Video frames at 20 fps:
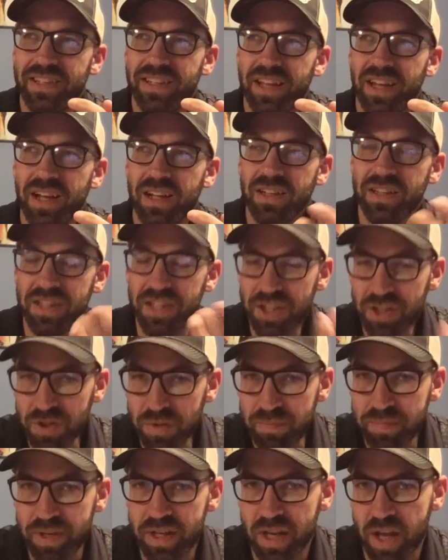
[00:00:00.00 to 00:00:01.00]
a little
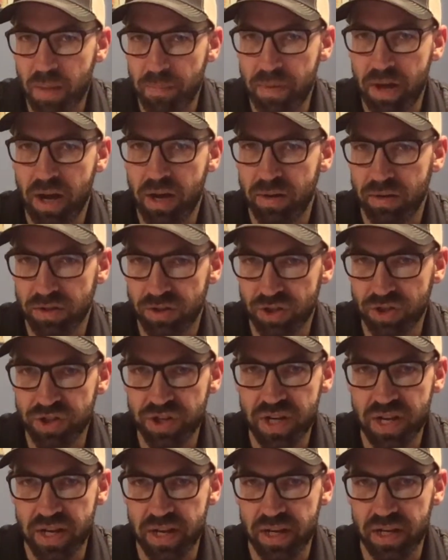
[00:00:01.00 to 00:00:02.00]
bit about
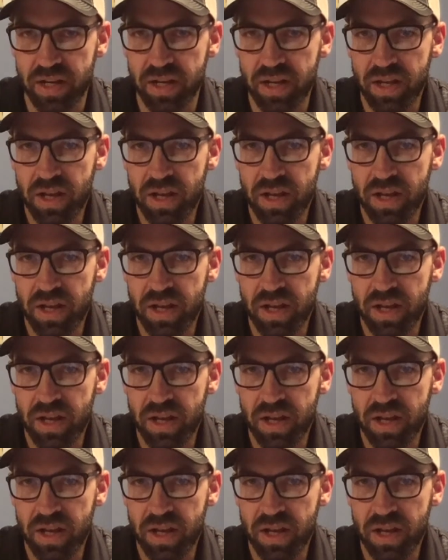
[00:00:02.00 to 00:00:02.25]
learning,